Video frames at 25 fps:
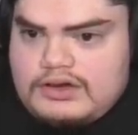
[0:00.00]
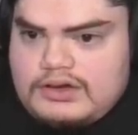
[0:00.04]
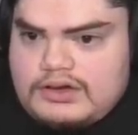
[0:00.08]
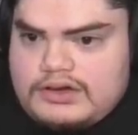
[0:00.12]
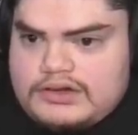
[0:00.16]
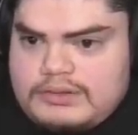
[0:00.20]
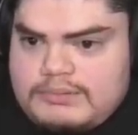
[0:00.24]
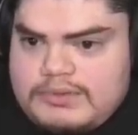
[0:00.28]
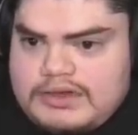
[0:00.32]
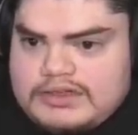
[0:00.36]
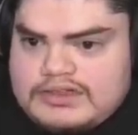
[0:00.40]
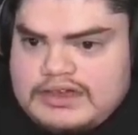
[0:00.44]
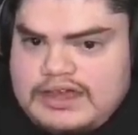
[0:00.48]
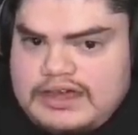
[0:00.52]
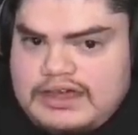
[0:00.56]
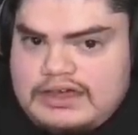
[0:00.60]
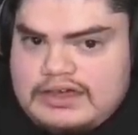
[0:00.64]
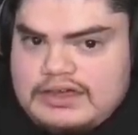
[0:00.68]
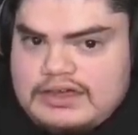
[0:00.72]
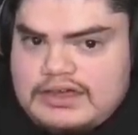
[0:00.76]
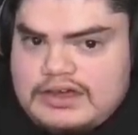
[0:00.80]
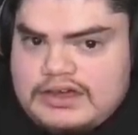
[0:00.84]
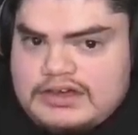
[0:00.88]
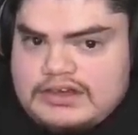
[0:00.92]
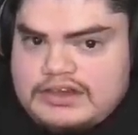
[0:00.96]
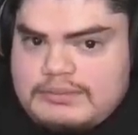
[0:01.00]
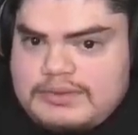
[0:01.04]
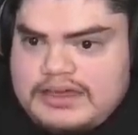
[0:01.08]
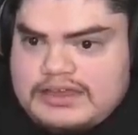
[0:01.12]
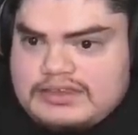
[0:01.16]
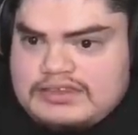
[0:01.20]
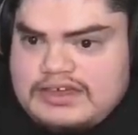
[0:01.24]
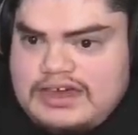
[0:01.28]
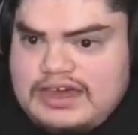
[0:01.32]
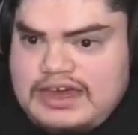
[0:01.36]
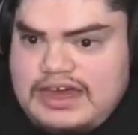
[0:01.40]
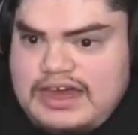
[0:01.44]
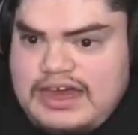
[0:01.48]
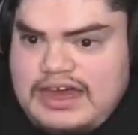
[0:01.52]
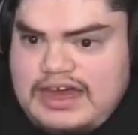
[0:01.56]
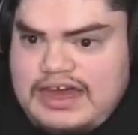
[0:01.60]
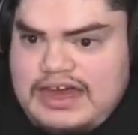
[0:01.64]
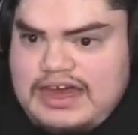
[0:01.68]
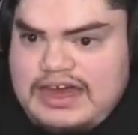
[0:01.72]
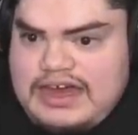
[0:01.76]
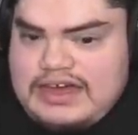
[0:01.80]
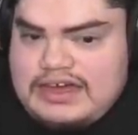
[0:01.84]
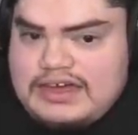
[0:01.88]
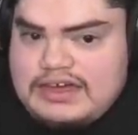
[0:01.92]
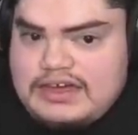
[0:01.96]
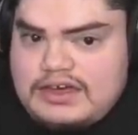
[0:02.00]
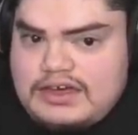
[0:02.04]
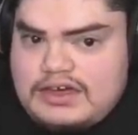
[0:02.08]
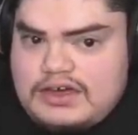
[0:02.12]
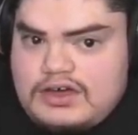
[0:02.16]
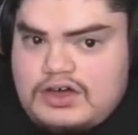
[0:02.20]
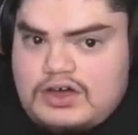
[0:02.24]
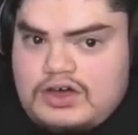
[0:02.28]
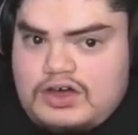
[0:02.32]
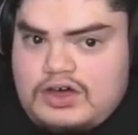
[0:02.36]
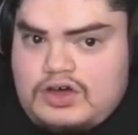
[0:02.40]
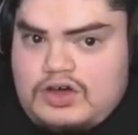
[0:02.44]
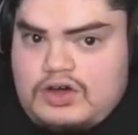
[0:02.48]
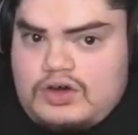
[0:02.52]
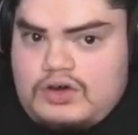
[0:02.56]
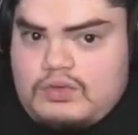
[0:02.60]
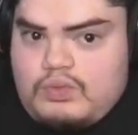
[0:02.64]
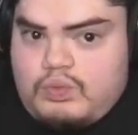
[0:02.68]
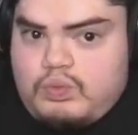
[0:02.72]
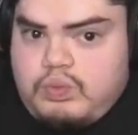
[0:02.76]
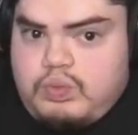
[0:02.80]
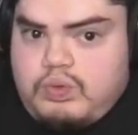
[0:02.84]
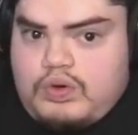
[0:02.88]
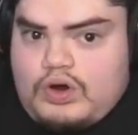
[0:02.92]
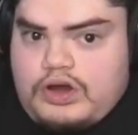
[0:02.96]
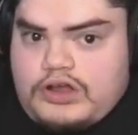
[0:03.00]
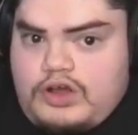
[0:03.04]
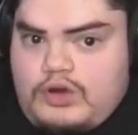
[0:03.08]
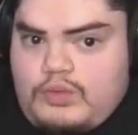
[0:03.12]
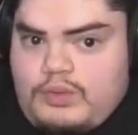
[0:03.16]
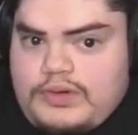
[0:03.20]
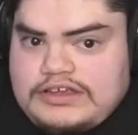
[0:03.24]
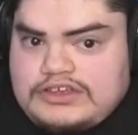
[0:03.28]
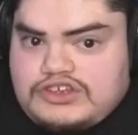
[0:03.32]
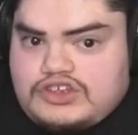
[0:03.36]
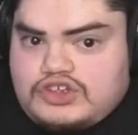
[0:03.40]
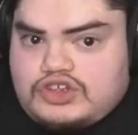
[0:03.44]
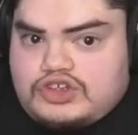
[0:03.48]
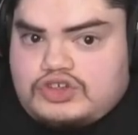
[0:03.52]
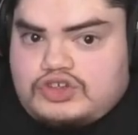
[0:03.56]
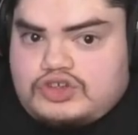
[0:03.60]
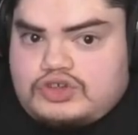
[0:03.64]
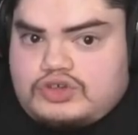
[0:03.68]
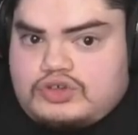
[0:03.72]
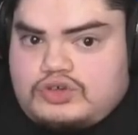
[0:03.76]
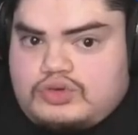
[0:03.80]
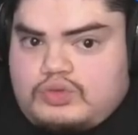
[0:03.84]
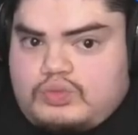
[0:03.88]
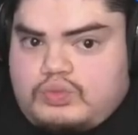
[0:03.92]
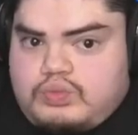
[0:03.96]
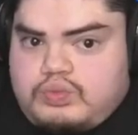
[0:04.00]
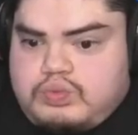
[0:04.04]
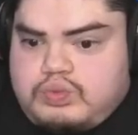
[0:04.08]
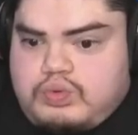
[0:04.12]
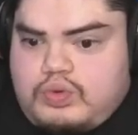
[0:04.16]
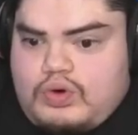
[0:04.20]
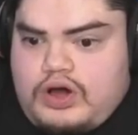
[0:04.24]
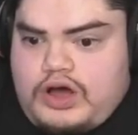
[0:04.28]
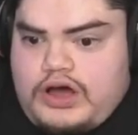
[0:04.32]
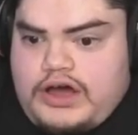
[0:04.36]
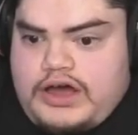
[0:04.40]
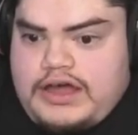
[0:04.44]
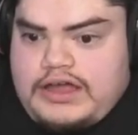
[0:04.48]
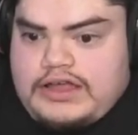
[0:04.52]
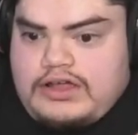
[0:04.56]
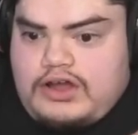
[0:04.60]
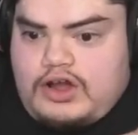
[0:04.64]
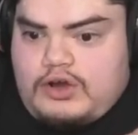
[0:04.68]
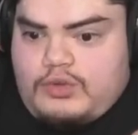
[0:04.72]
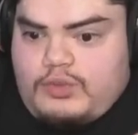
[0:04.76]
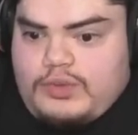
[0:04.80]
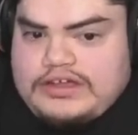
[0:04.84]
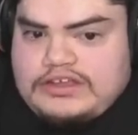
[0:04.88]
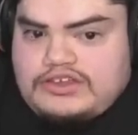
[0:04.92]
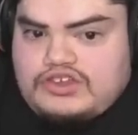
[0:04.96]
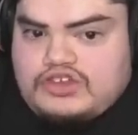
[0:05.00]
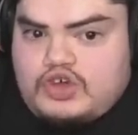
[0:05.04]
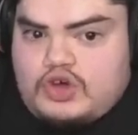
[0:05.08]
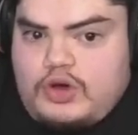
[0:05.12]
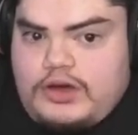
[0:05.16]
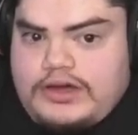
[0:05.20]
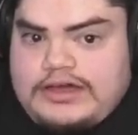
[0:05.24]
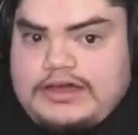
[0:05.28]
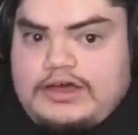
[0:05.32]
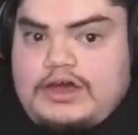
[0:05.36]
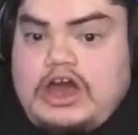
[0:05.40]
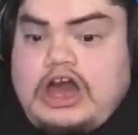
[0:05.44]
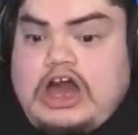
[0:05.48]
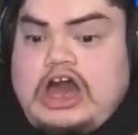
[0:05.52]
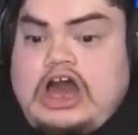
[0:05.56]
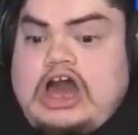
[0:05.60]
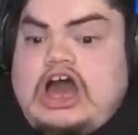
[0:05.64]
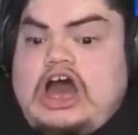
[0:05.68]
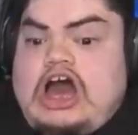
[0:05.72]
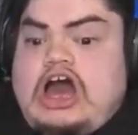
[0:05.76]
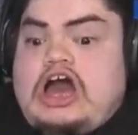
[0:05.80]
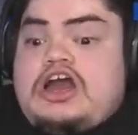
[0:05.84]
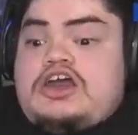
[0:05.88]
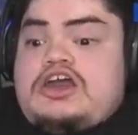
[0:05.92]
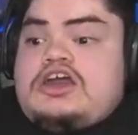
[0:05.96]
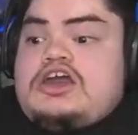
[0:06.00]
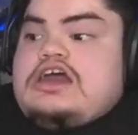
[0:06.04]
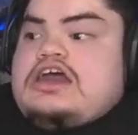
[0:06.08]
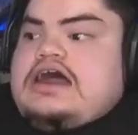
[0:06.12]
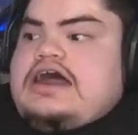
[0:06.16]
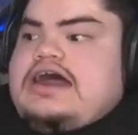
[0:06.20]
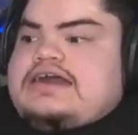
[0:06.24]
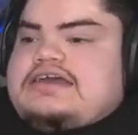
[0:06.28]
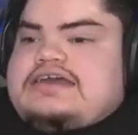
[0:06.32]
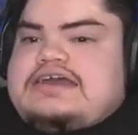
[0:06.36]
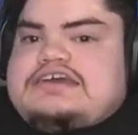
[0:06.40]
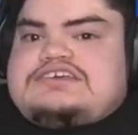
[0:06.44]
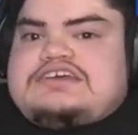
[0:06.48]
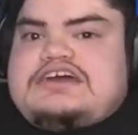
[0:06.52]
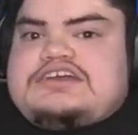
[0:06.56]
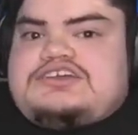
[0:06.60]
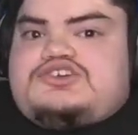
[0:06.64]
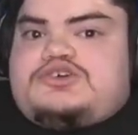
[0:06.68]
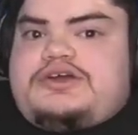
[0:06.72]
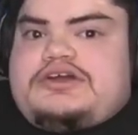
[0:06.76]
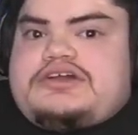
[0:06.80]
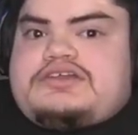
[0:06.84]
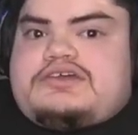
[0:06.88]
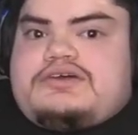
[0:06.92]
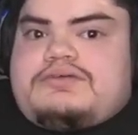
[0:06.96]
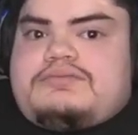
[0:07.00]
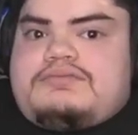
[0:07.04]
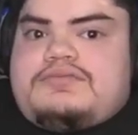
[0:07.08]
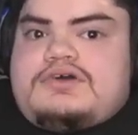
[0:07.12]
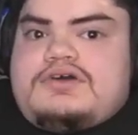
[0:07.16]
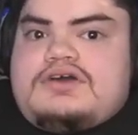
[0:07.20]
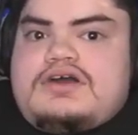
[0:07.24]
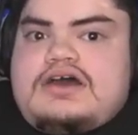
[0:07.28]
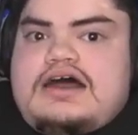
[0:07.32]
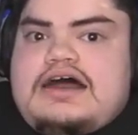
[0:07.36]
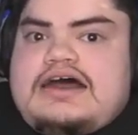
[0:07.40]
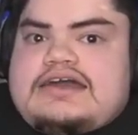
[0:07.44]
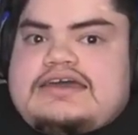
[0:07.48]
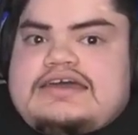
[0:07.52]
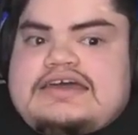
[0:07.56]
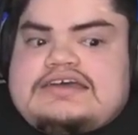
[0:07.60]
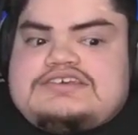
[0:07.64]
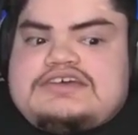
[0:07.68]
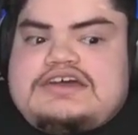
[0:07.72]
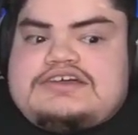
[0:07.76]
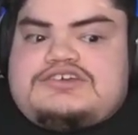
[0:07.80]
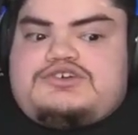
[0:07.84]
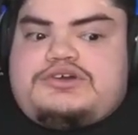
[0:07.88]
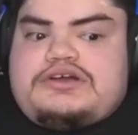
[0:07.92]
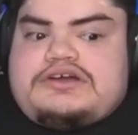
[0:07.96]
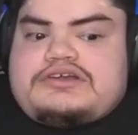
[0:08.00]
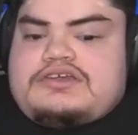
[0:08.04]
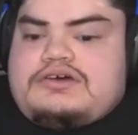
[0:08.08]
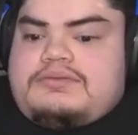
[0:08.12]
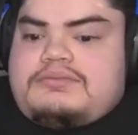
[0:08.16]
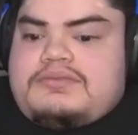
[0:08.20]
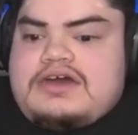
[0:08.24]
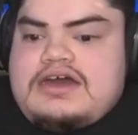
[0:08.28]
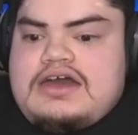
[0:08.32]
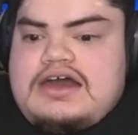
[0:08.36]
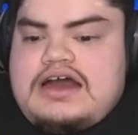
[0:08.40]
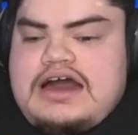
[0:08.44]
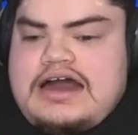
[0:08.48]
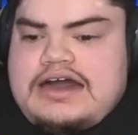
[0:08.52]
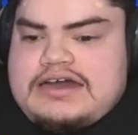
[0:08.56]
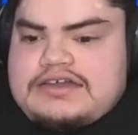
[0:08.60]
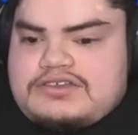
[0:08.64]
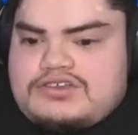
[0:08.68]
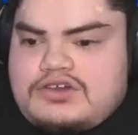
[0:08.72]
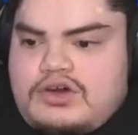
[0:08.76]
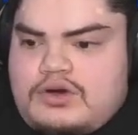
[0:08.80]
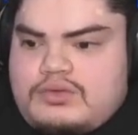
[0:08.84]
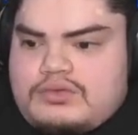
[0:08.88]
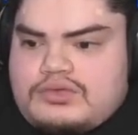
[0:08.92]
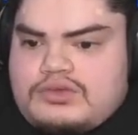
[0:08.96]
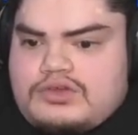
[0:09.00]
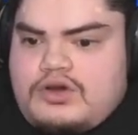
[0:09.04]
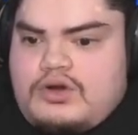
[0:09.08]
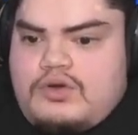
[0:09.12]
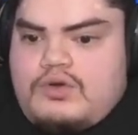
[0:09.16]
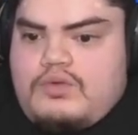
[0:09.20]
Clemente, Clemente. What are we, what are we doing? Oh, I guess I tricked him. I guess I tricked him. I don't know